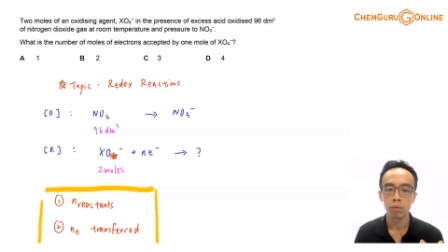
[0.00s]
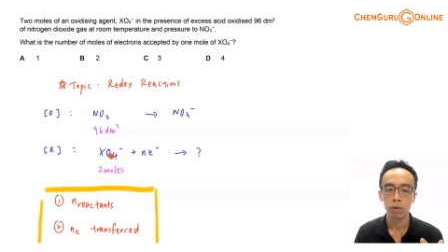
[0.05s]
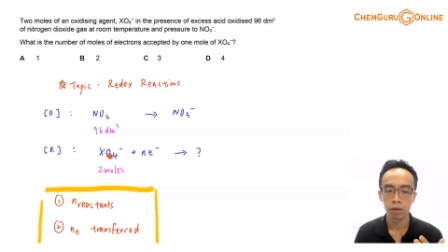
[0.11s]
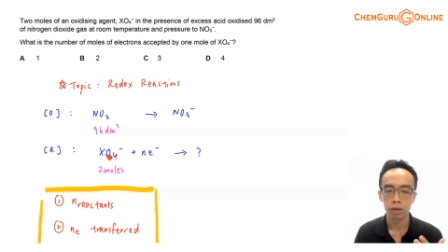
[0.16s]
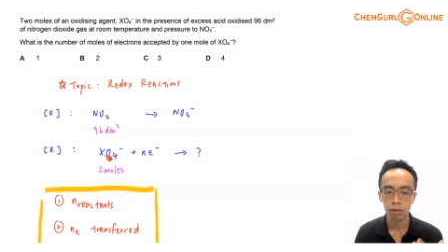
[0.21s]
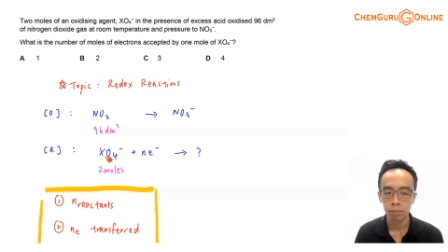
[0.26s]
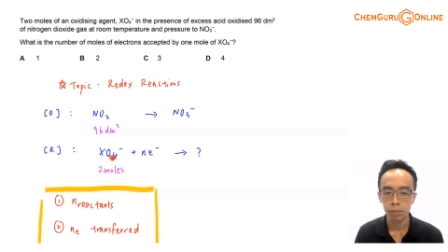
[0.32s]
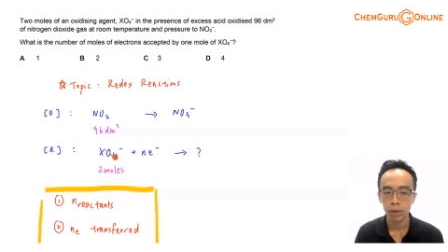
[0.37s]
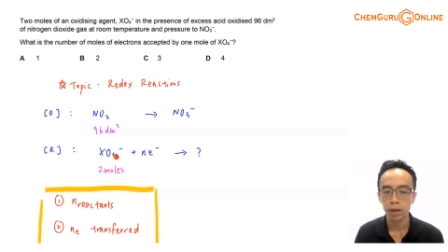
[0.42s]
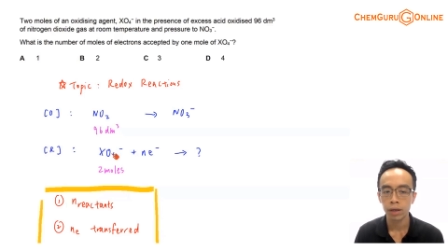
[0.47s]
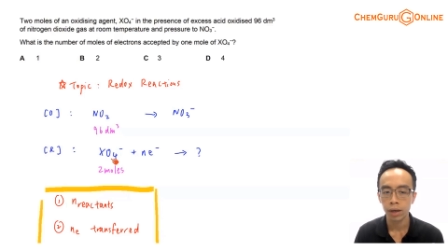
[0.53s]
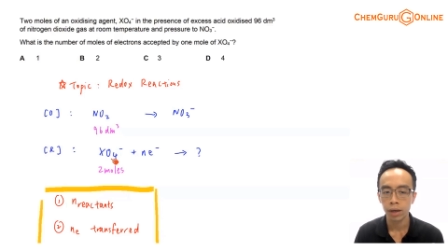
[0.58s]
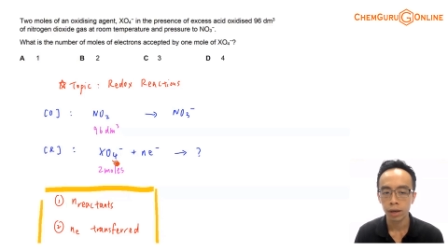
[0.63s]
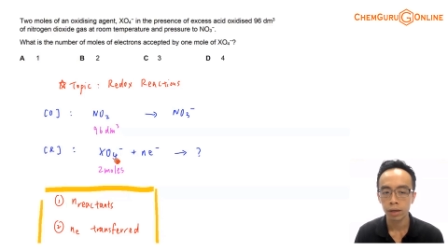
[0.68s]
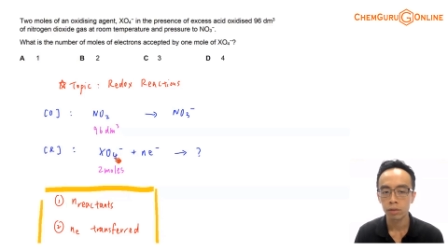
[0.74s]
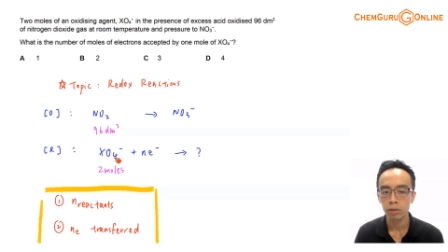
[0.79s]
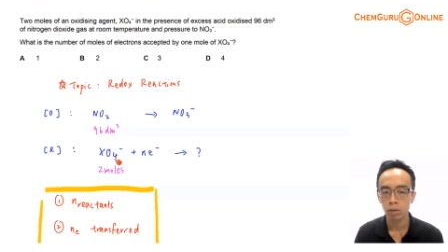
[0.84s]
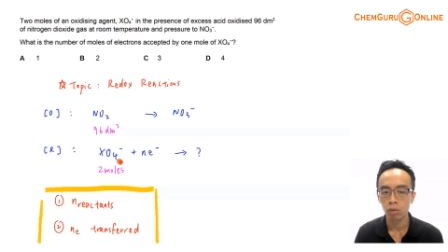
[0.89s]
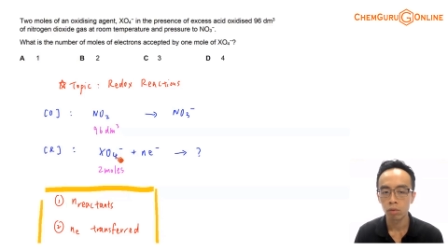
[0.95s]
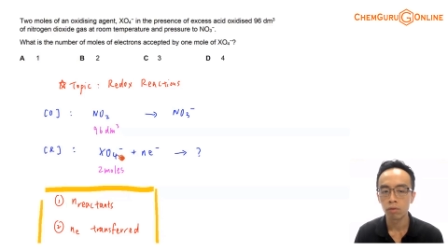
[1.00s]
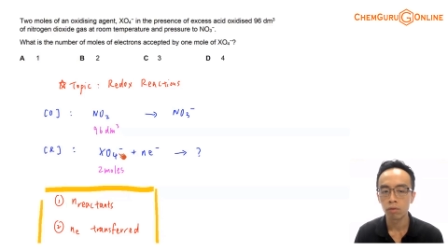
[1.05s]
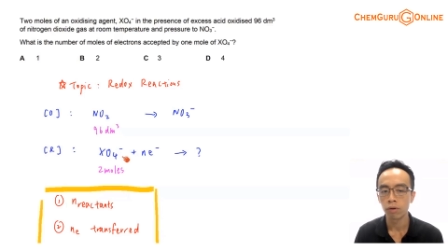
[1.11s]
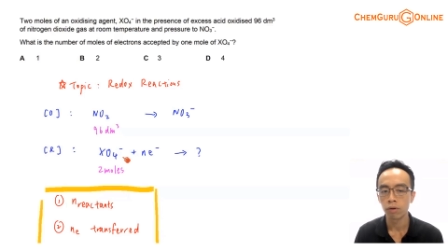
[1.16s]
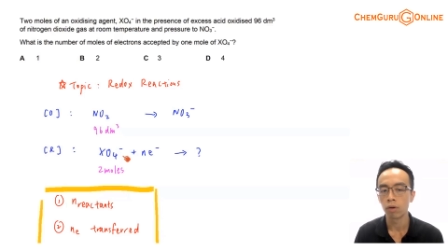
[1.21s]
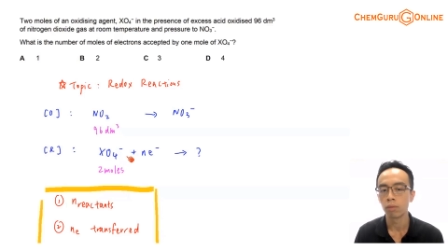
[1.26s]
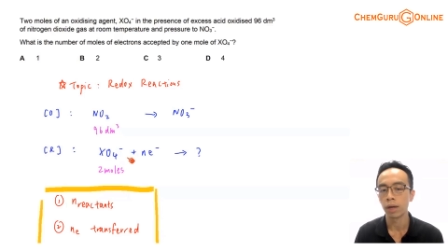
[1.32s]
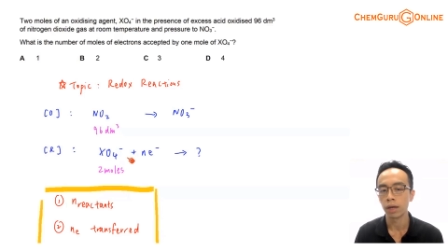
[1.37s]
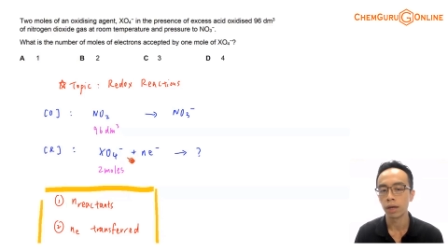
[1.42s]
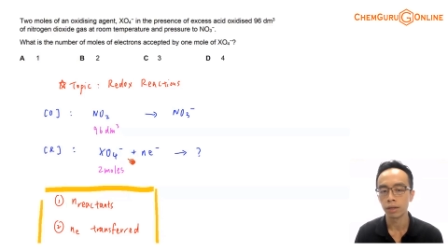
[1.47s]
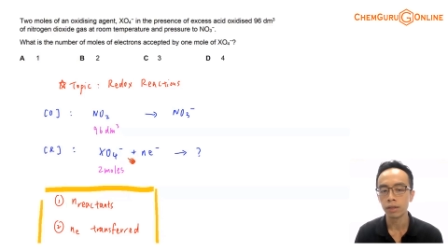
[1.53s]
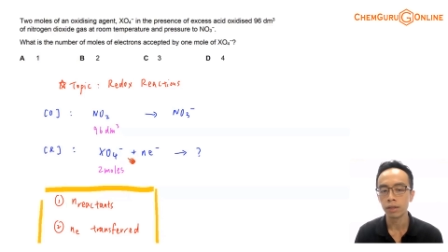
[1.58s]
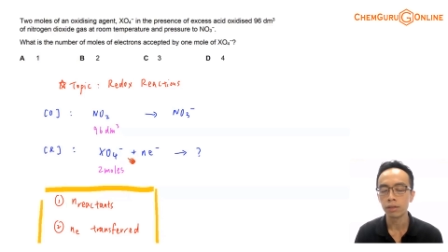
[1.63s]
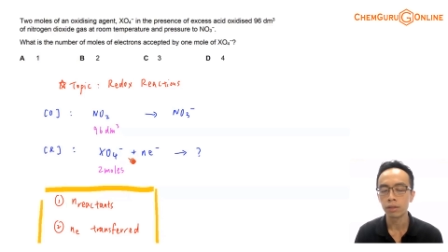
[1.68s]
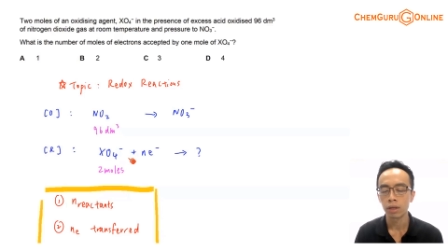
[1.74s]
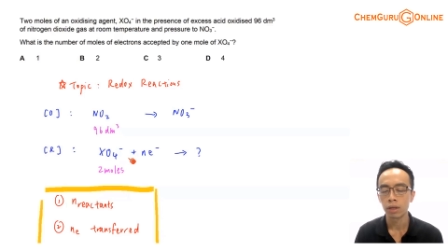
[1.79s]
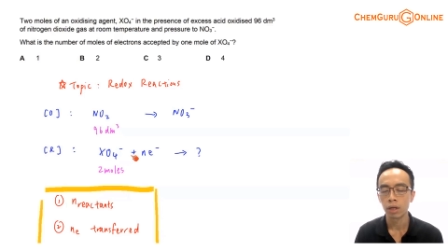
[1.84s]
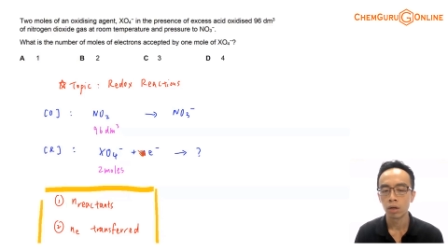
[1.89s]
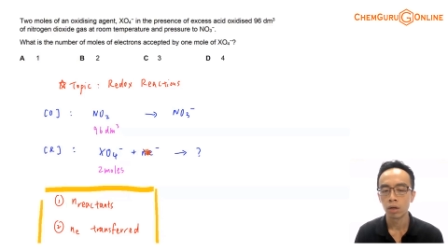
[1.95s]
We will expect
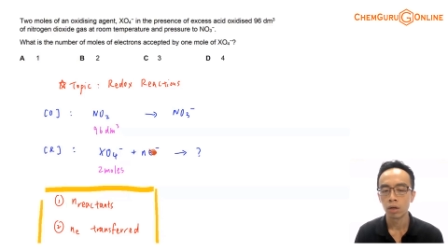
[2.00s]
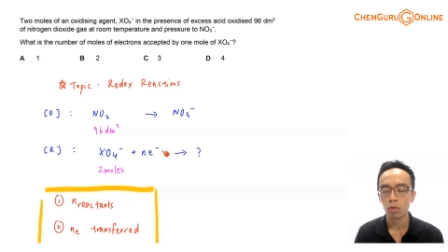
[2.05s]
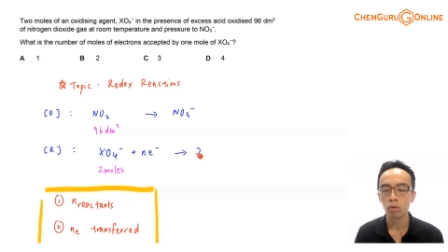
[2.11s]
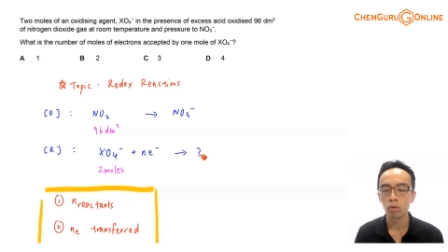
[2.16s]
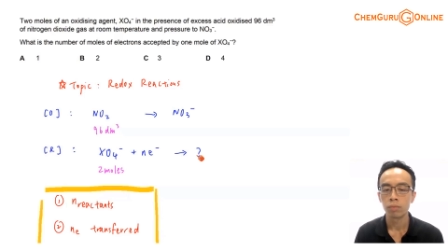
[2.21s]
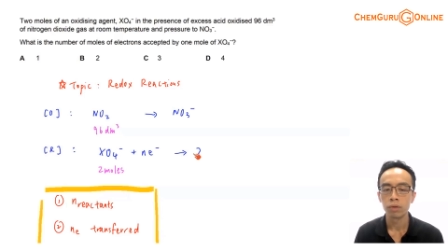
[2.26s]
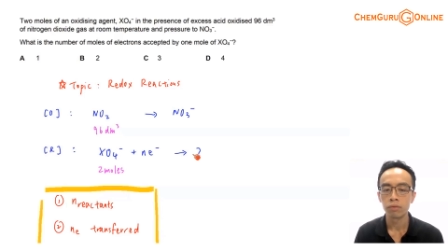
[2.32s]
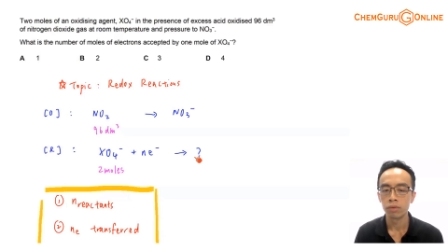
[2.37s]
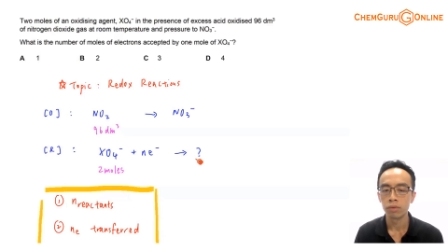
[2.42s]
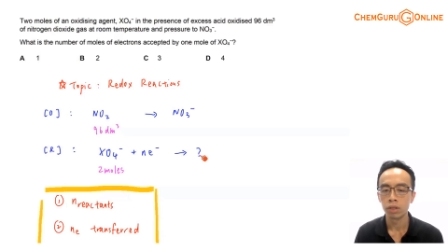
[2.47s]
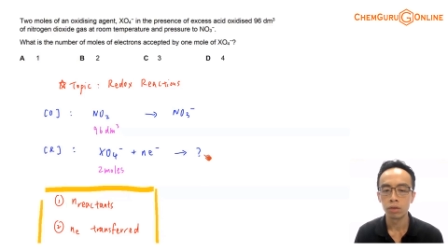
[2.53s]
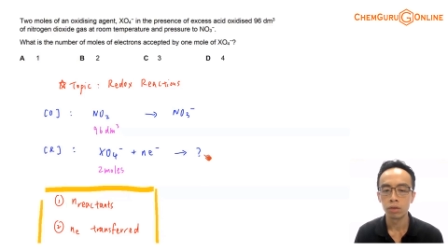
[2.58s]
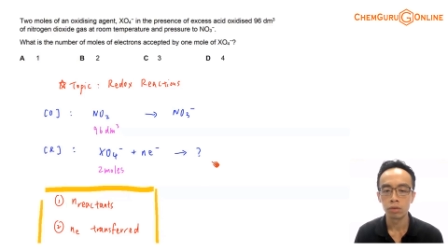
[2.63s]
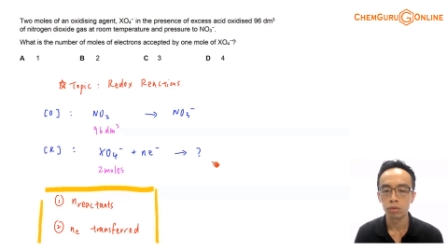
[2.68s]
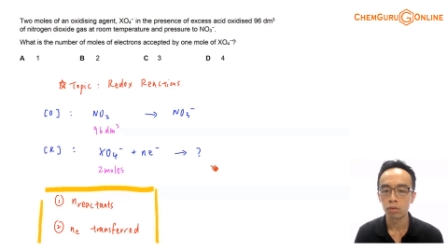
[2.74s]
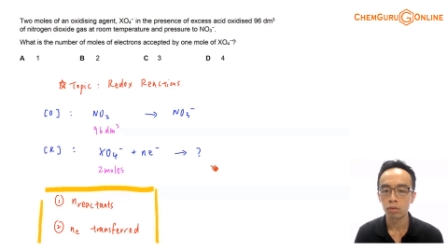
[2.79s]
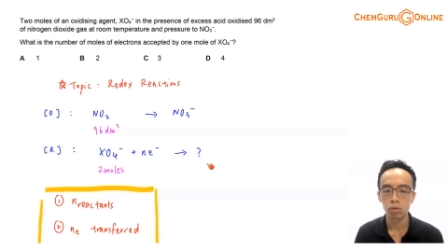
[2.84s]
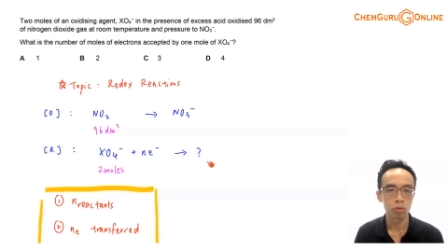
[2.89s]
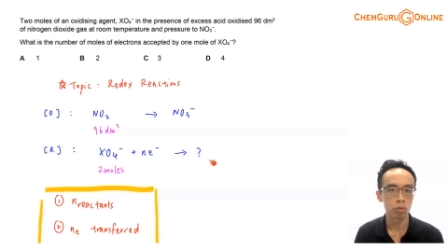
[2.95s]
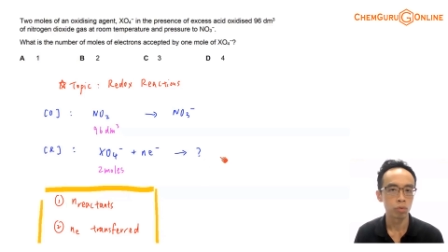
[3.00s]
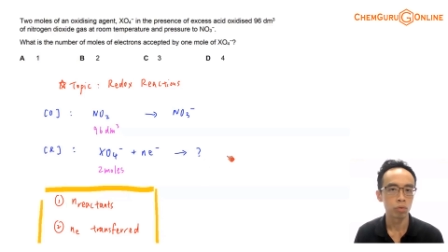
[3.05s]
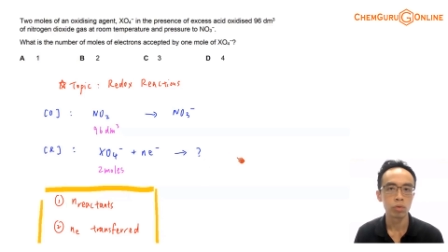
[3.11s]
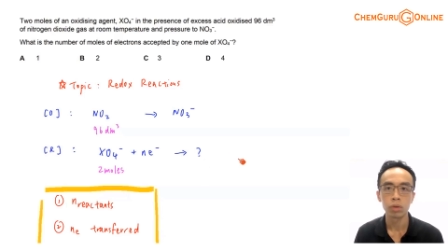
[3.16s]
XO4- to be reduced